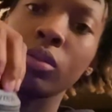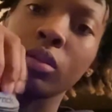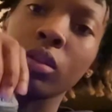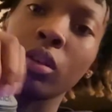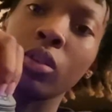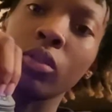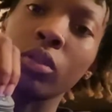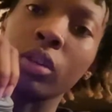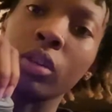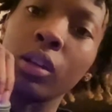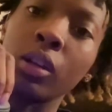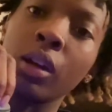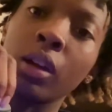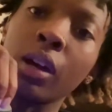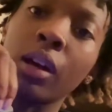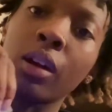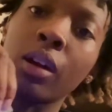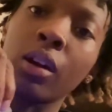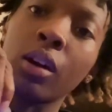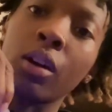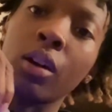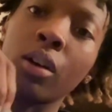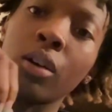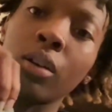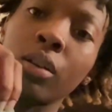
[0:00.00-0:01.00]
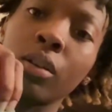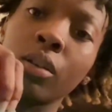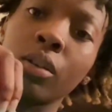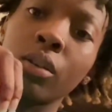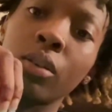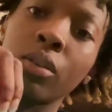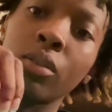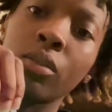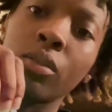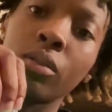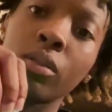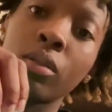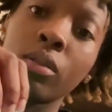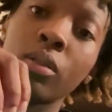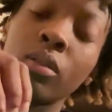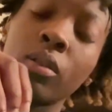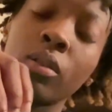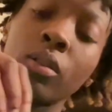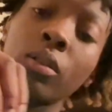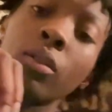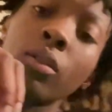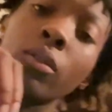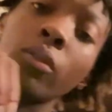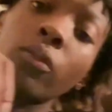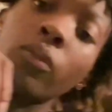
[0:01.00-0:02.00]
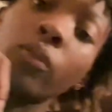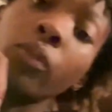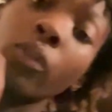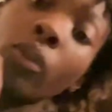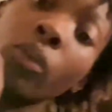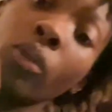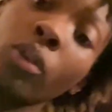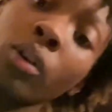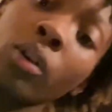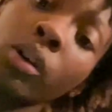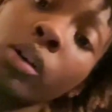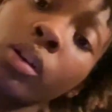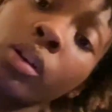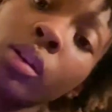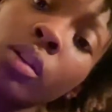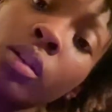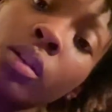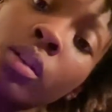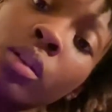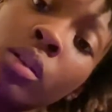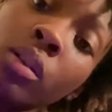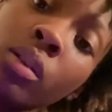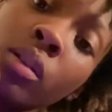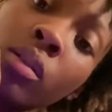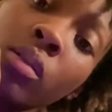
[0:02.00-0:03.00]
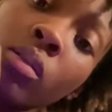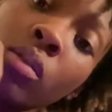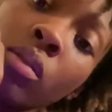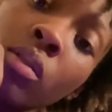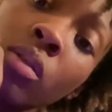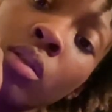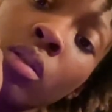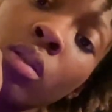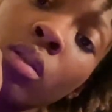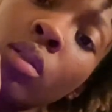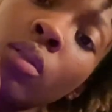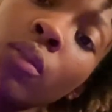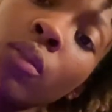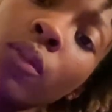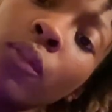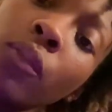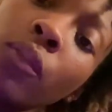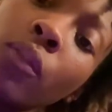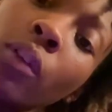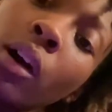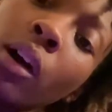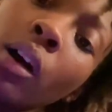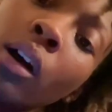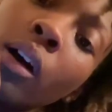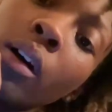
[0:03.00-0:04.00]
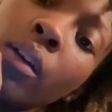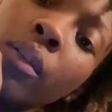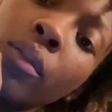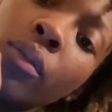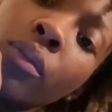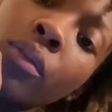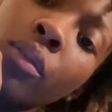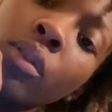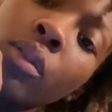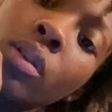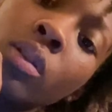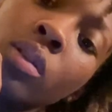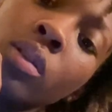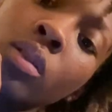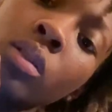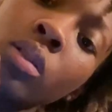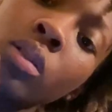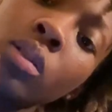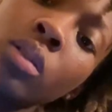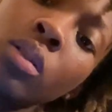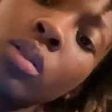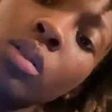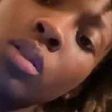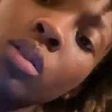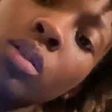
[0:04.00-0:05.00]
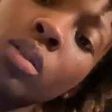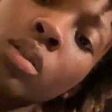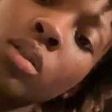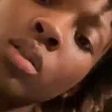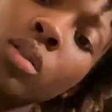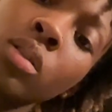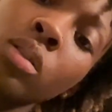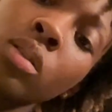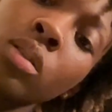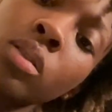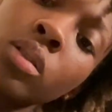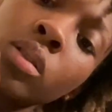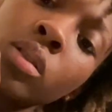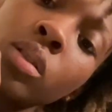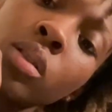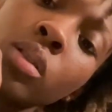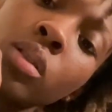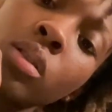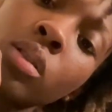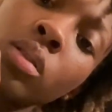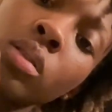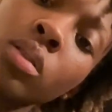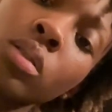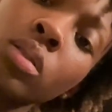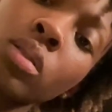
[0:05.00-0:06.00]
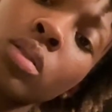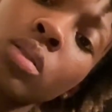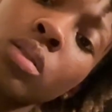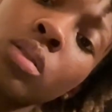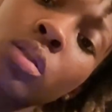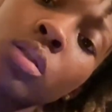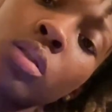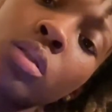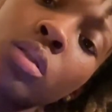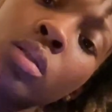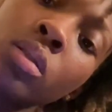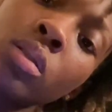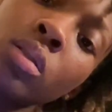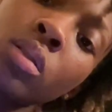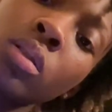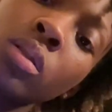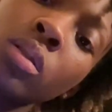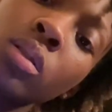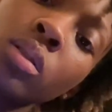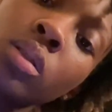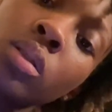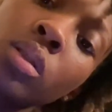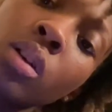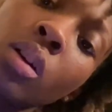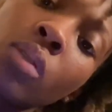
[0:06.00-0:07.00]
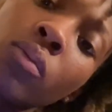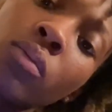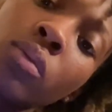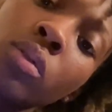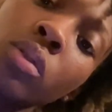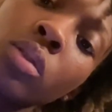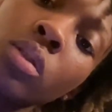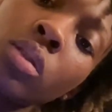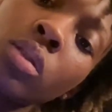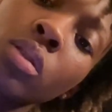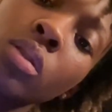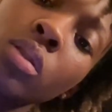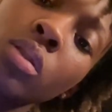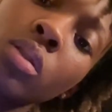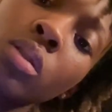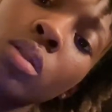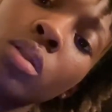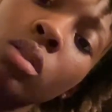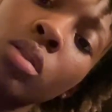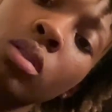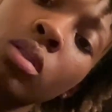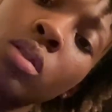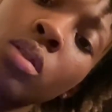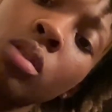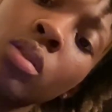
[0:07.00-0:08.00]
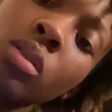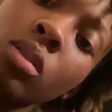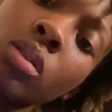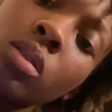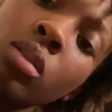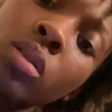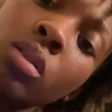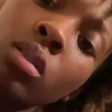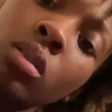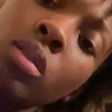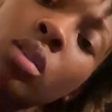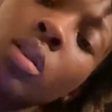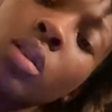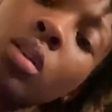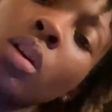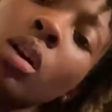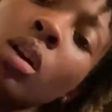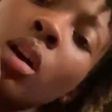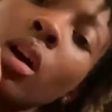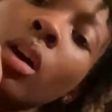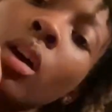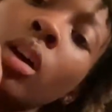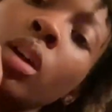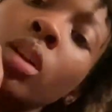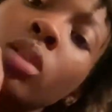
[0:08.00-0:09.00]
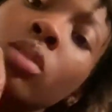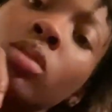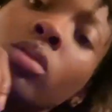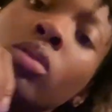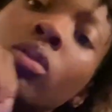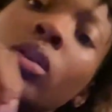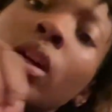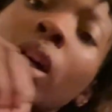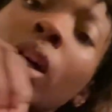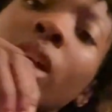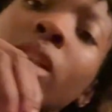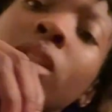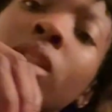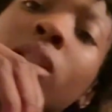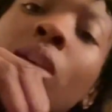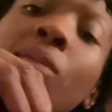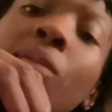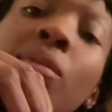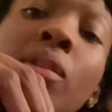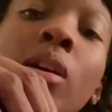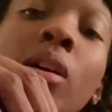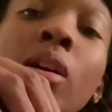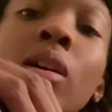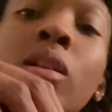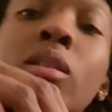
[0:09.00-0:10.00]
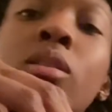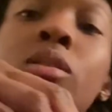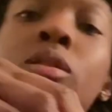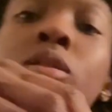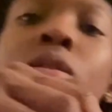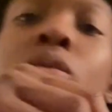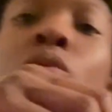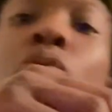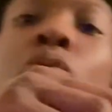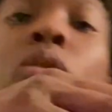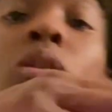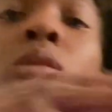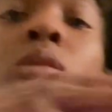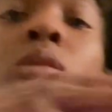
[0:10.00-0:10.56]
low-key kind of hard though. 4, 5, 6, 7. Alright, so it got 7 colors in one,